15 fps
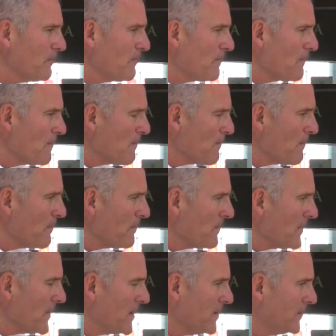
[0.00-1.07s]

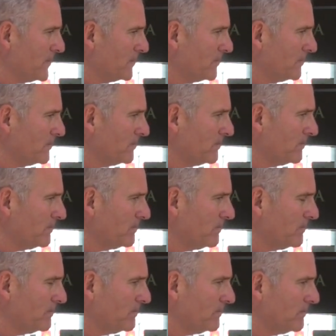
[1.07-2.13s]

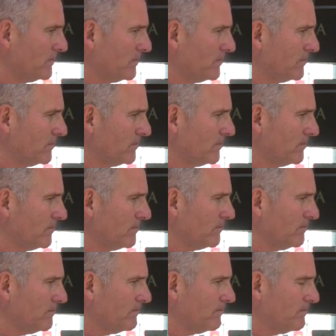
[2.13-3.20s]

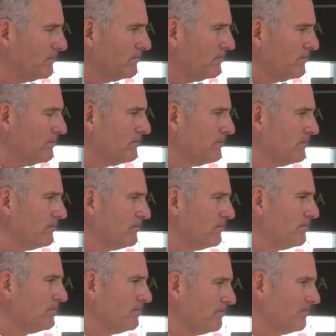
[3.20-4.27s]

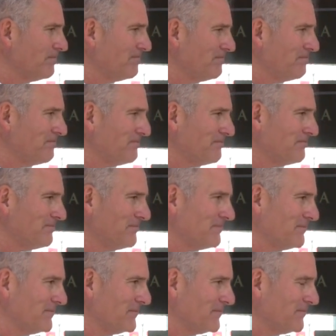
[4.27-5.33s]

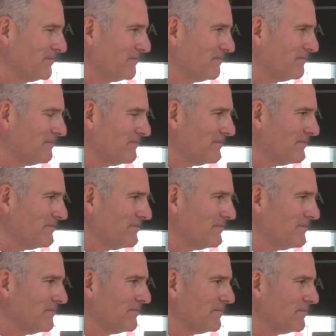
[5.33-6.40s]

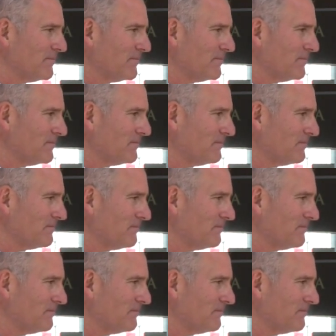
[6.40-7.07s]
The person shown says nothing.